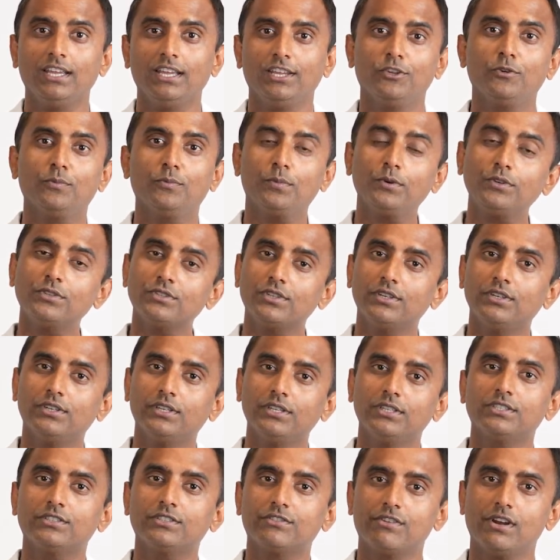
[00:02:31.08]
You put
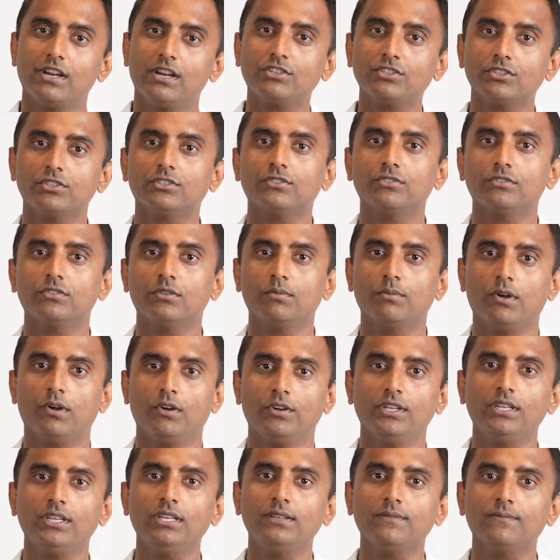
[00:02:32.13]
certain stressors on the
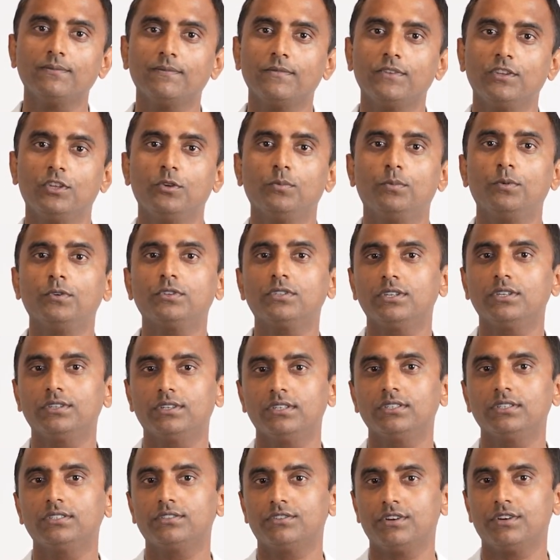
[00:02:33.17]
body, you put
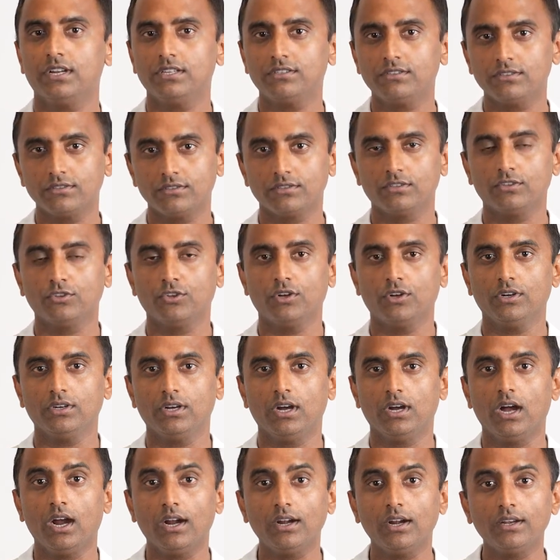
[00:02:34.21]
certain stressors on the
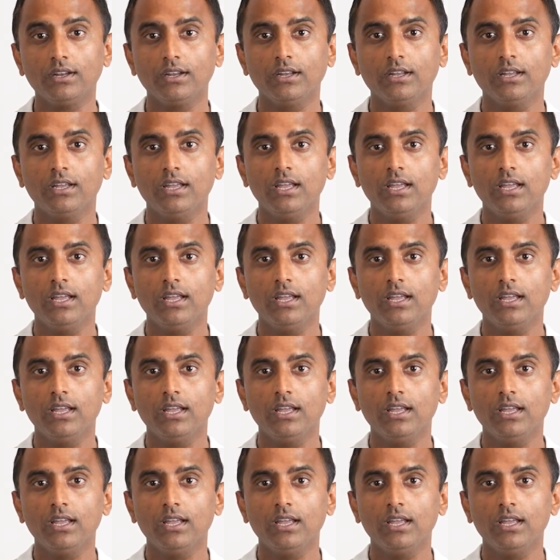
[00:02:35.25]
heart,